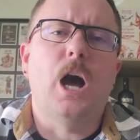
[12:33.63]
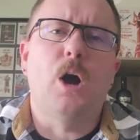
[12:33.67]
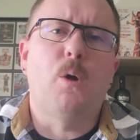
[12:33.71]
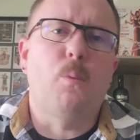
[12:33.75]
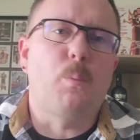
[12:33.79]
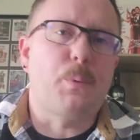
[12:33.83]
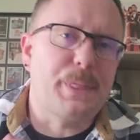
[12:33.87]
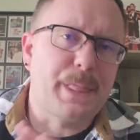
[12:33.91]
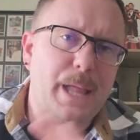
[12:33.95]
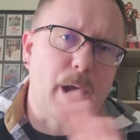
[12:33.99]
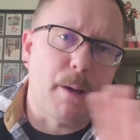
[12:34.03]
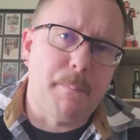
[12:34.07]

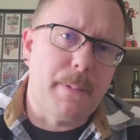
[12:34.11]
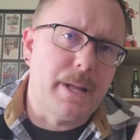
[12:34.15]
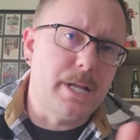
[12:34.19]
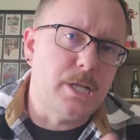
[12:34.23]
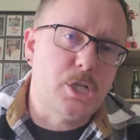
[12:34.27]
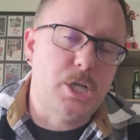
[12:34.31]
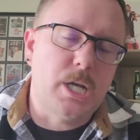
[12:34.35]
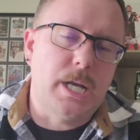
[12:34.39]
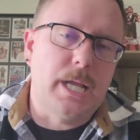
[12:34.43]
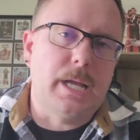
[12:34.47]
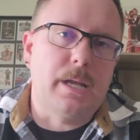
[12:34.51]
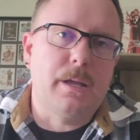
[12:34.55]
Without
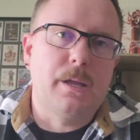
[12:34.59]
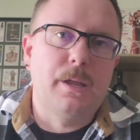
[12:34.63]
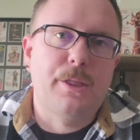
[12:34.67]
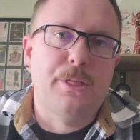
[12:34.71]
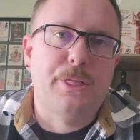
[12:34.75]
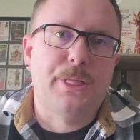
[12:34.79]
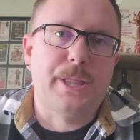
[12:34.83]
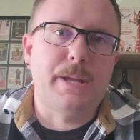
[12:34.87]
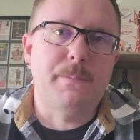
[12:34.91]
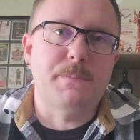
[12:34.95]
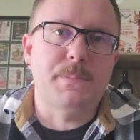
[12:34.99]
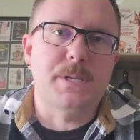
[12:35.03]
mentioning
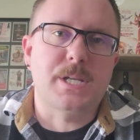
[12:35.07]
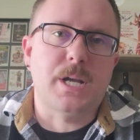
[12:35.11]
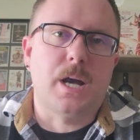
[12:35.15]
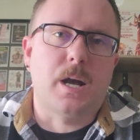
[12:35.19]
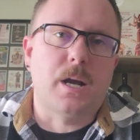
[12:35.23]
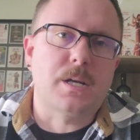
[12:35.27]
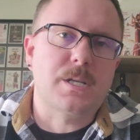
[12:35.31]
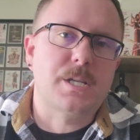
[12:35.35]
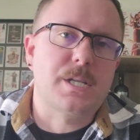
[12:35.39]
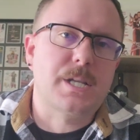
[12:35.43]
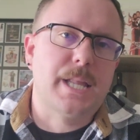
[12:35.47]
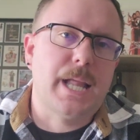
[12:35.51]
theme
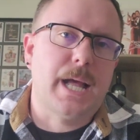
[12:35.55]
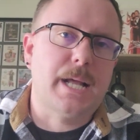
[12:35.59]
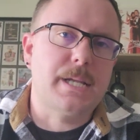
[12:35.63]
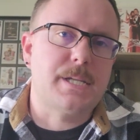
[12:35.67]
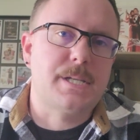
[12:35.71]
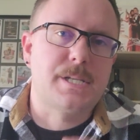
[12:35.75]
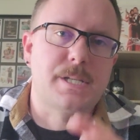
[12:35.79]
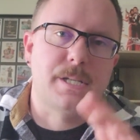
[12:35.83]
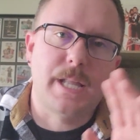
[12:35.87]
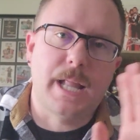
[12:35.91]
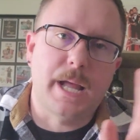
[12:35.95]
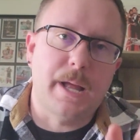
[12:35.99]
songs,
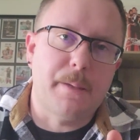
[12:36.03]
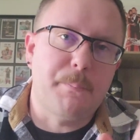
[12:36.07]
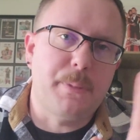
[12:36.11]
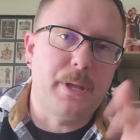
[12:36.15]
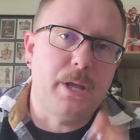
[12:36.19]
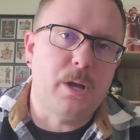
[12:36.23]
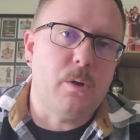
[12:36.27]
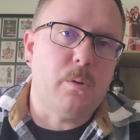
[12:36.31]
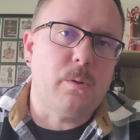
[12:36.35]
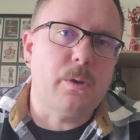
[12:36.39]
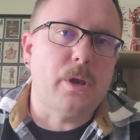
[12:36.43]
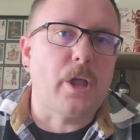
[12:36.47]
that'd be
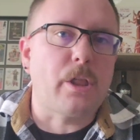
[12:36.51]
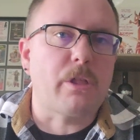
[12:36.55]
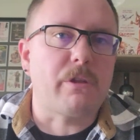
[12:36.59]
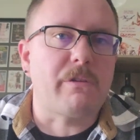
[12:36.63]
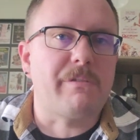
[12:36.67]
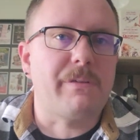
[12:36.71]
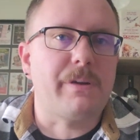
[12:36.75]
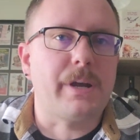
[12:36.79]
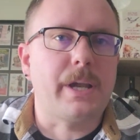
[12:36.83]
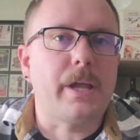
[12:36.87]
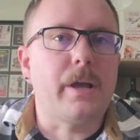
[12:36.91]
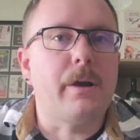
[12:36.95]
a whole nother
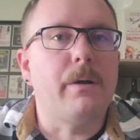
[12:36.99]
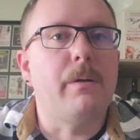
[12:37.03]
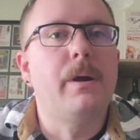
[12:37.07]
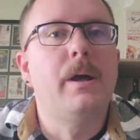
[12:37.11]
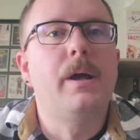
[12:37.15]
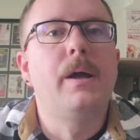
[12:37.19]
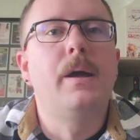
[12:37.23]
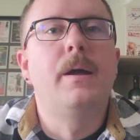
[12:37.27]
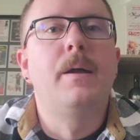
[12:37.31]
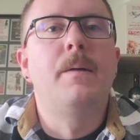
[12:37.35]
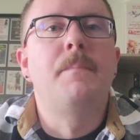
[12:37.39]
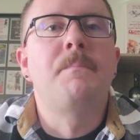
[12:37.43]
video.
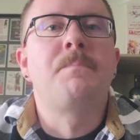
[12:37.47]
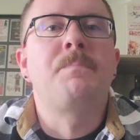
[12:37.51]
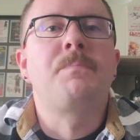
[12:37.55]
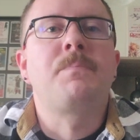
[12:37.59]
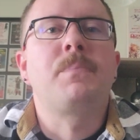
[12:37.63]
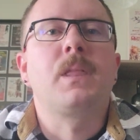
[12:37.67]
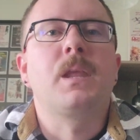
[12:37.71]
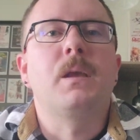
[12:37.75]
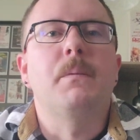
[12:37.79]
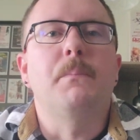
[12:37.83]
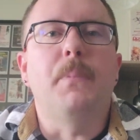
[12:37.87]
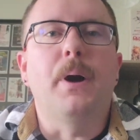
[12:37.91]

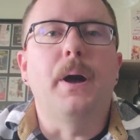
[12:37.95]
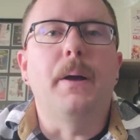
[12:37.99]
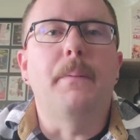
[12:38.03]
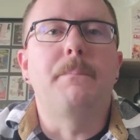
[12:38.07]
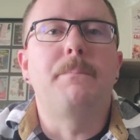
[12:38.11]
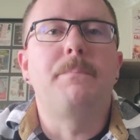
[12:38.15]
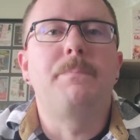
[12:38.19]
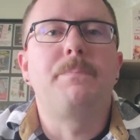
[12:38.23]
But